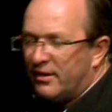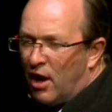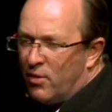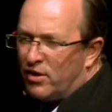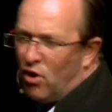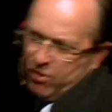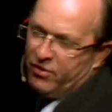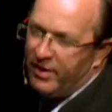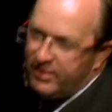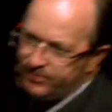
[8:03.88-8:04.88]
and go and
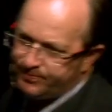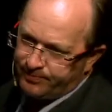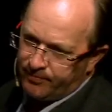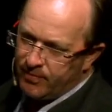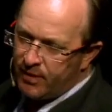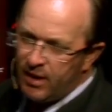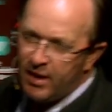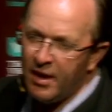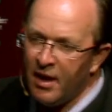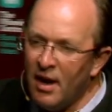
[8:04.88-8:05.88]
conquer it.
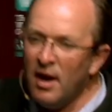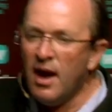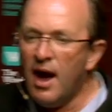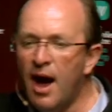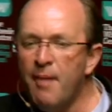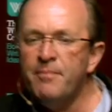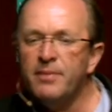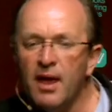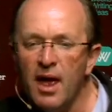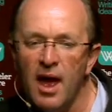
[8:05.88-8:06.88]

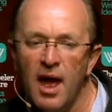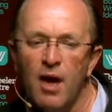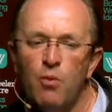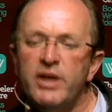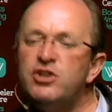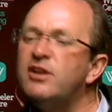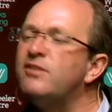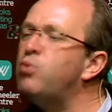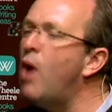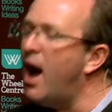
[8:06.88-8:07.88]
Um, which
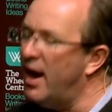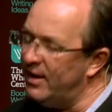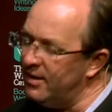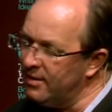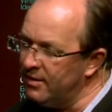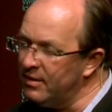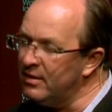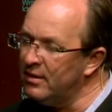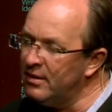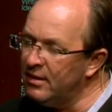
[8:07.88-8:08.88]
is why
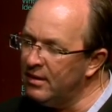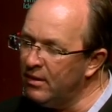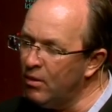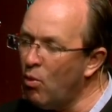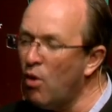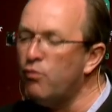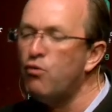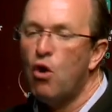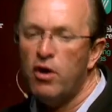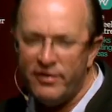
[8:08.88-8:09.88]
what
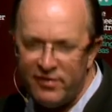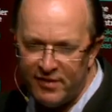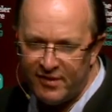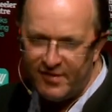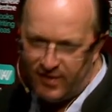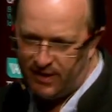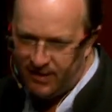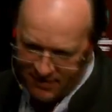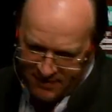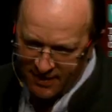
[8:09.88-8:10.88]
Rawlinson
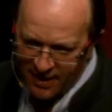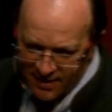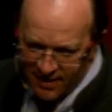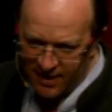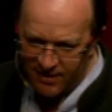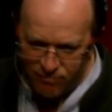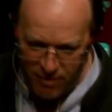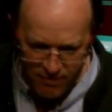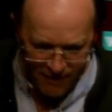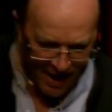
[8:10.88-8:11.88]
sees in his river